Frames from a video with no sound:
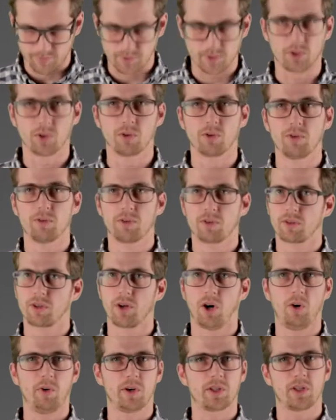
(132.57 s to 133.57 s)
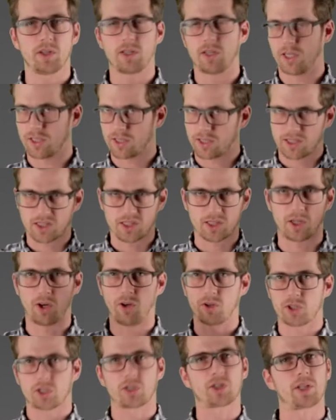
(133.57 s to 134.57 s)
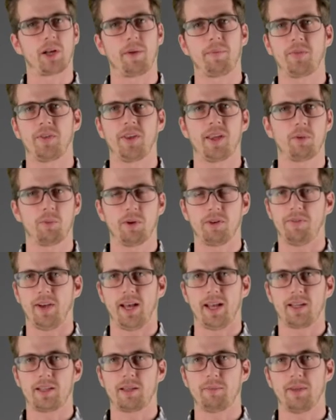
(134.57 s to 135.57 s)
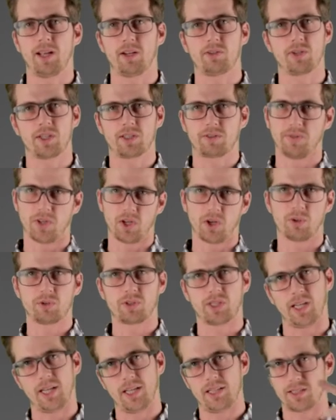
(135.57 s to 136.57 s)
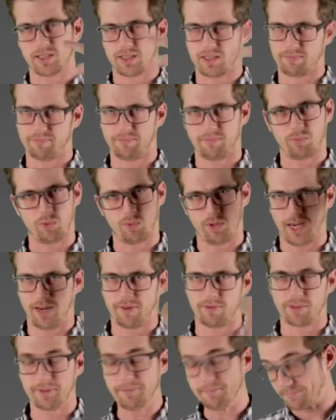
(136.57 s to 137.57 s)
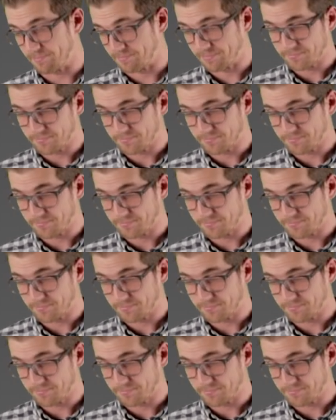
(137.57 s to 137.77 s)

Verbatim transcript: You go and you just slosh something with vanity metrics, views, hits, whatever.